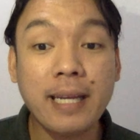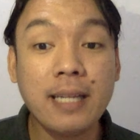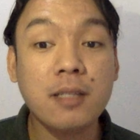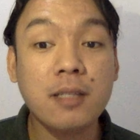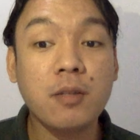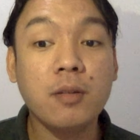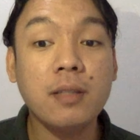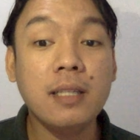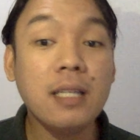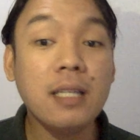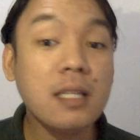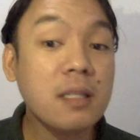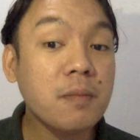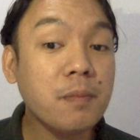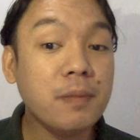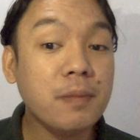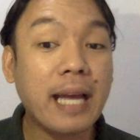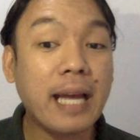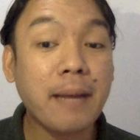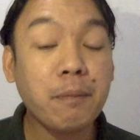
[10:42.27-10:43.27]
So these
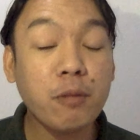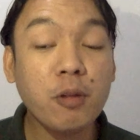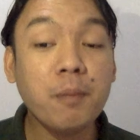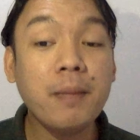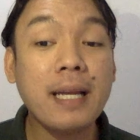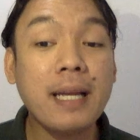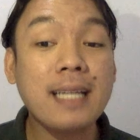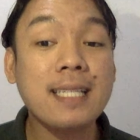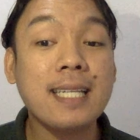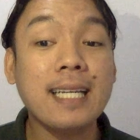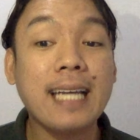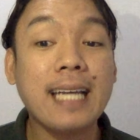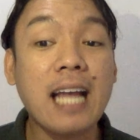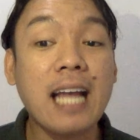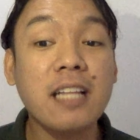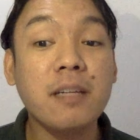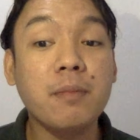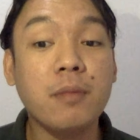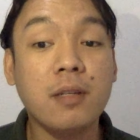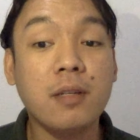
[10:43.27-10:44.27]
diploblastic
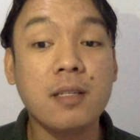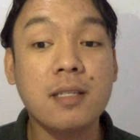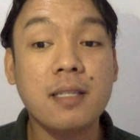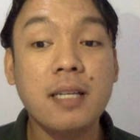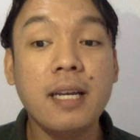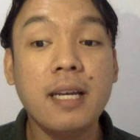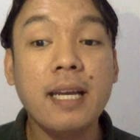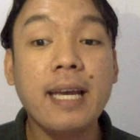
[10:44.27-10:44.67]
animals